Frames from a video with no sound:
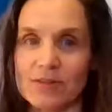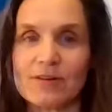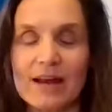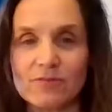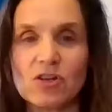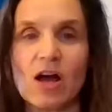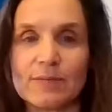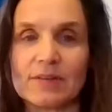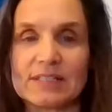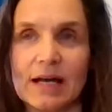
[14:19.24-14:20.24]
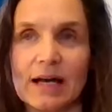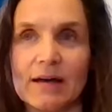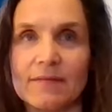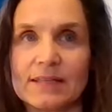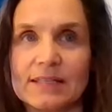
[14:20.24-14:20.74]
you've kind of talked about this,
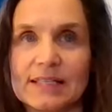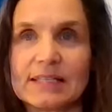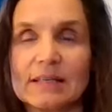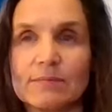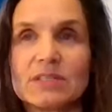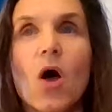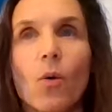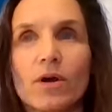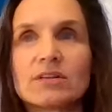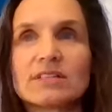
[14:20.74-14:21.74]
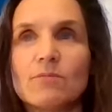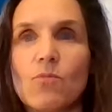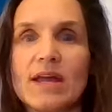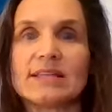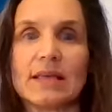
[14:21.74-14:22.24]
the systems, what are some
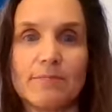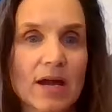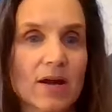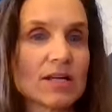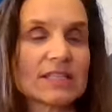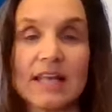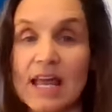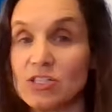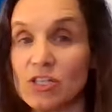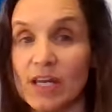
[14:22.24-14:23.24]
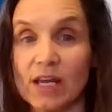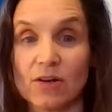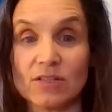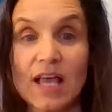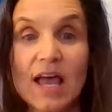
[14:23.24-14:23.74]
ways that parents and
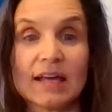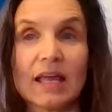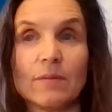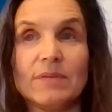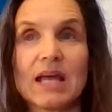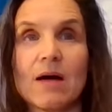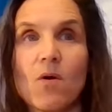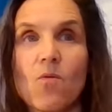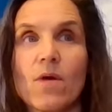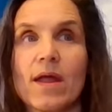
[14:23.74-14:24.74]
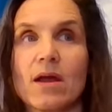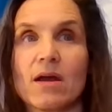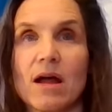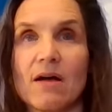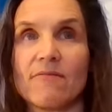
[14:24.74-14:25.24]
educators can become
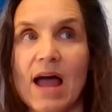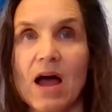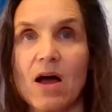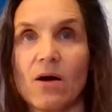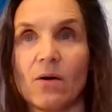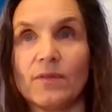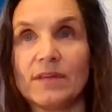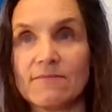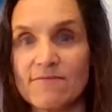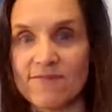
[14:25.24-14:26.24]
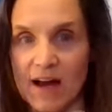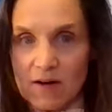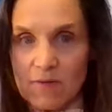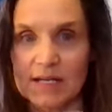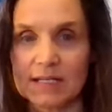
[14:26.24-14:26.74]
aware of how the
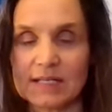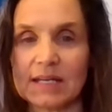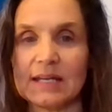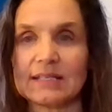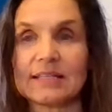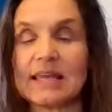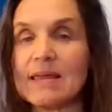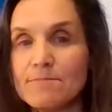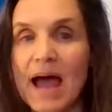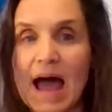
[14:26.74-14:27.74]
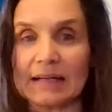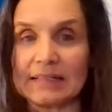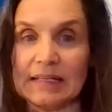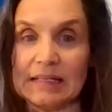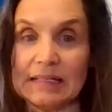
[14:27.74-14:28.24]
environment is
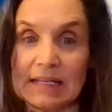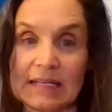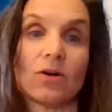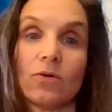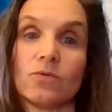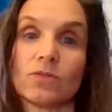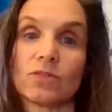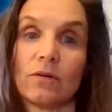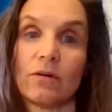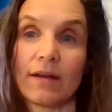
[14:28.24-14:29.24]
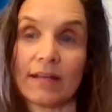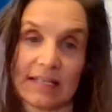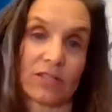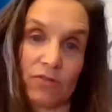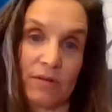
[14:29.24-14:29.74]
impacting kiddos on a
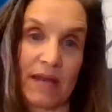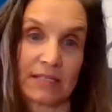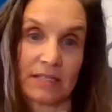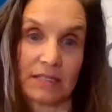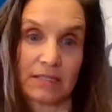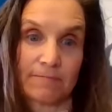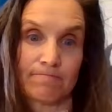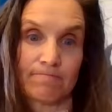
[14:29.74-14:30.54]
sensory basis?